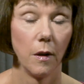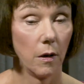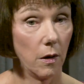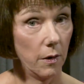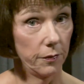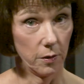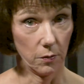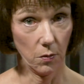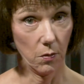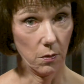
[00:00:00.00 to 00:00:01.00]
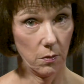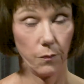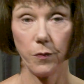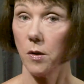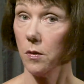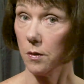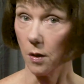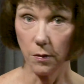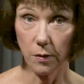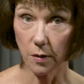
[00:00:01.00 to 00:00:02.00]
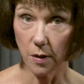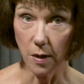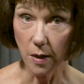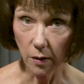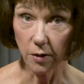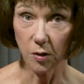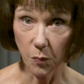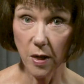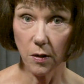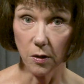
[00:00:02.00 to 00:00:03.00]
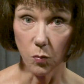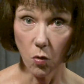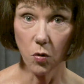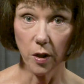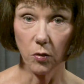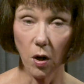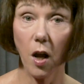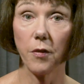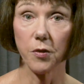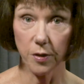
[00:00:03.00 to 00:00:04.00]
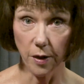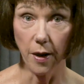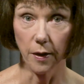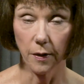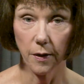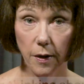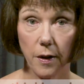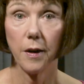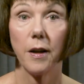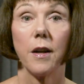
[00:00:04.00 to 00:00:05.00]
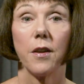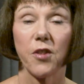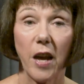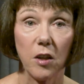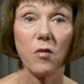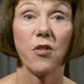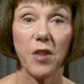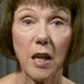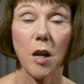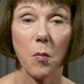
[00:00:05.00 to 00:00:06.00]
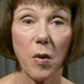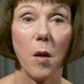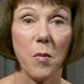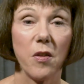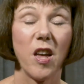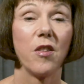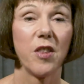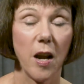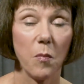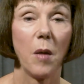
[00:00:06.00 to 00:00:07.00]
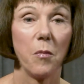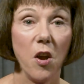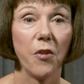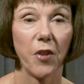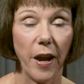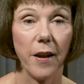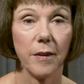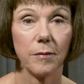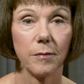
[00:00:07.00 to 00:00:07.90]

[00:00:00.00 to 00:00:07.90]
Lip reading: After all, you don't see English speakers walking around saying, "Thank you for thinking about me the other day on my birthday."